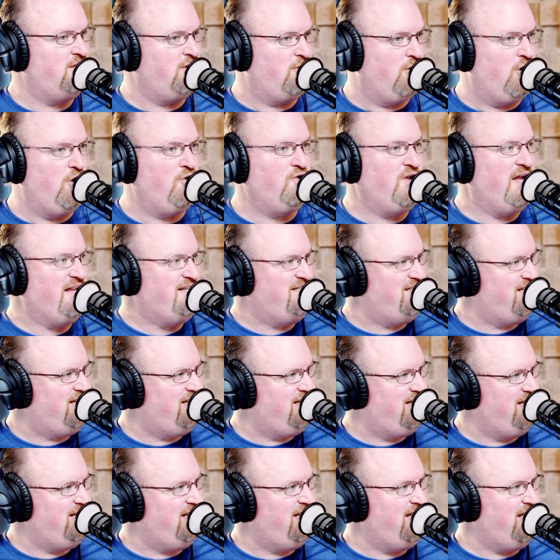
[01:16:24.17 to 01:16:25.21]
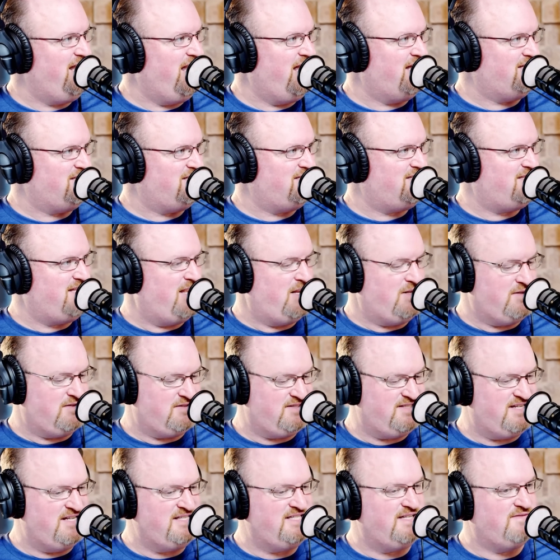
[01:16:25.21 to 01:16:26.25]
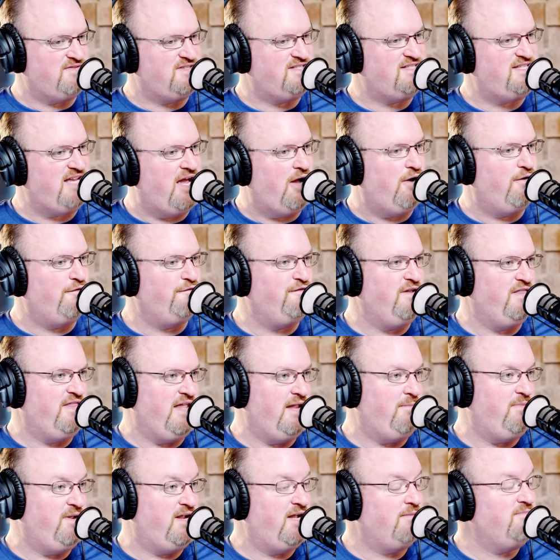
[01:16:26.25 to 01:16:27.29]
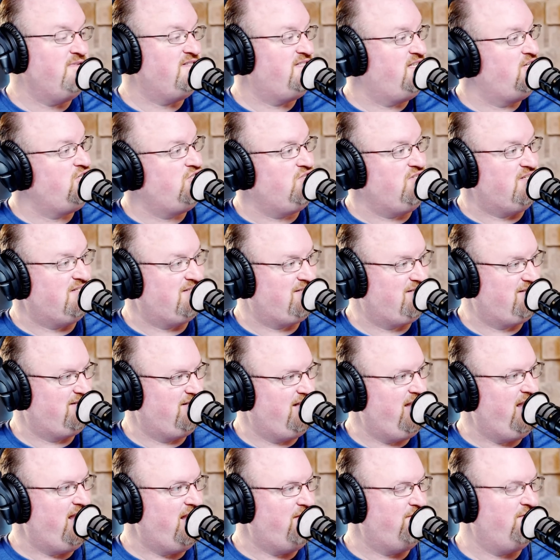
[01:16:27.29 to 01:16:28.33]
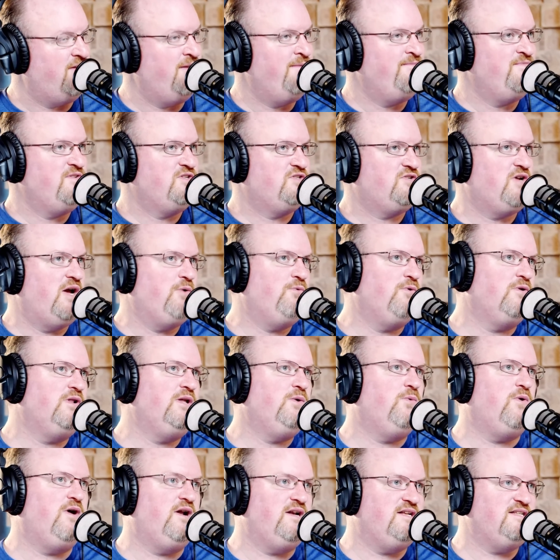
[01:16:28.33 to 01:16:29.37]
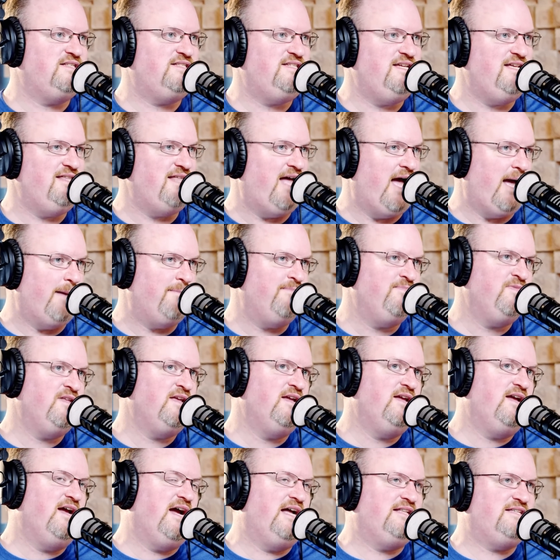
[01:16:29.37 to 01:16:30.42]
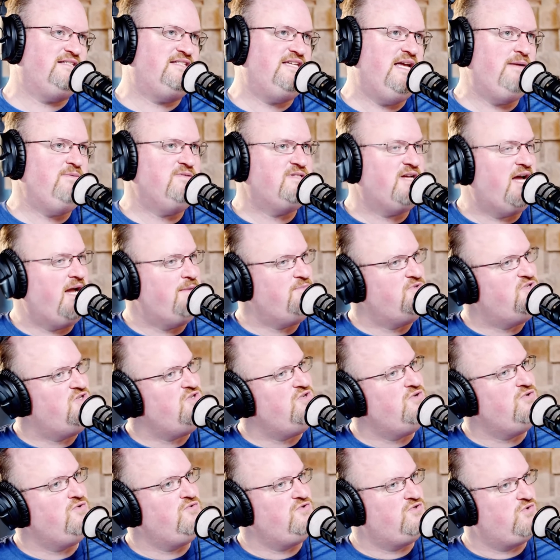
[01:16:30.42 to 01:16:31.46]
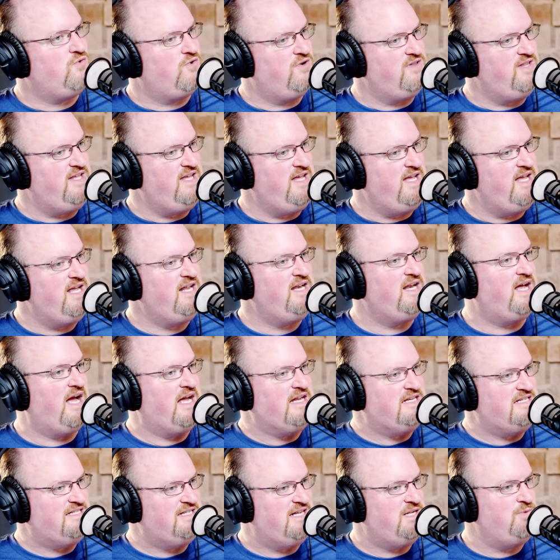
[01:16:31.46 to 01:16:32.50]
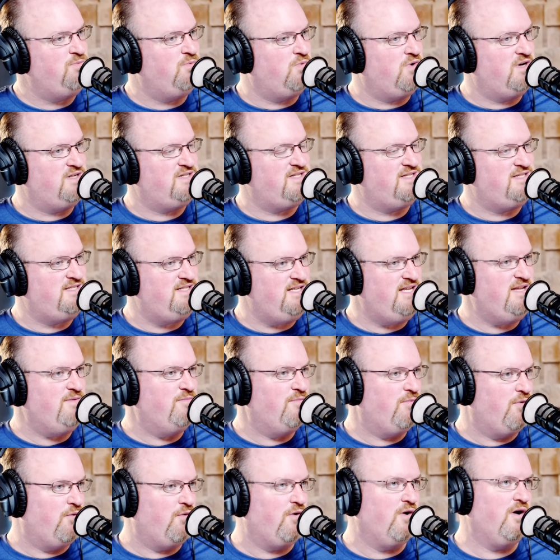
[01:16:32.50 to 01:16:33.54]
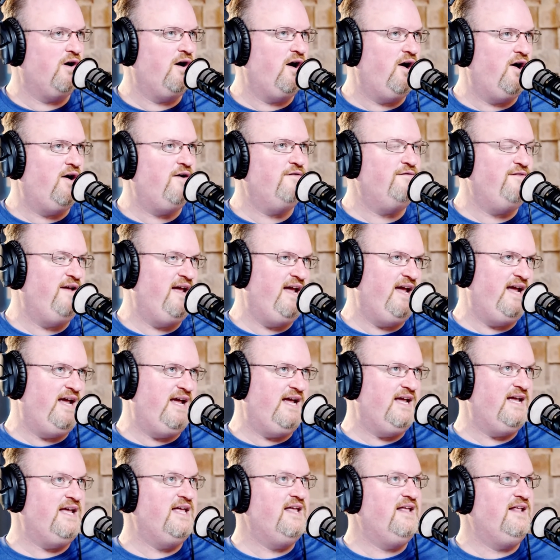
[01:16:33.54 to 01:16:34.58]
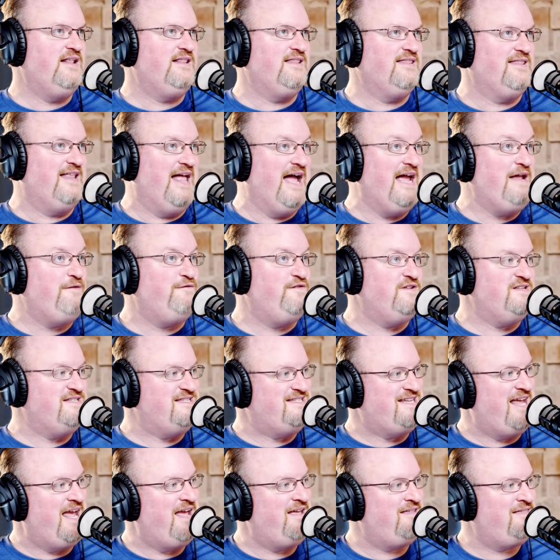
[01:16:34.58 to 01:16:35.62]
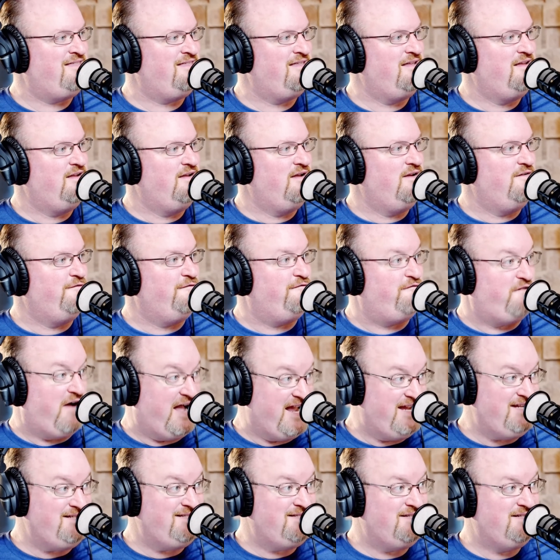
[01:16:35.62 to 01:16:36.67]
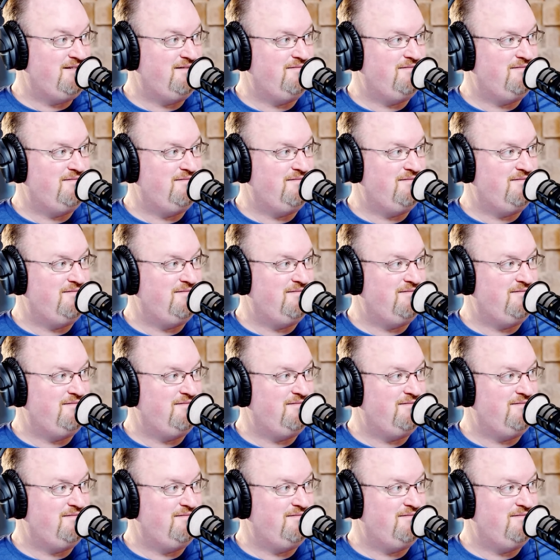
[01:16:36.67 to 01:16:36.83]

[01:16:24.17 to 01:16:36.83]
their own identity and sense of self, and they become essentially a slave. So I really wanted to see that. At the same time, too, toward the end, I did want to see more of a life and death fight.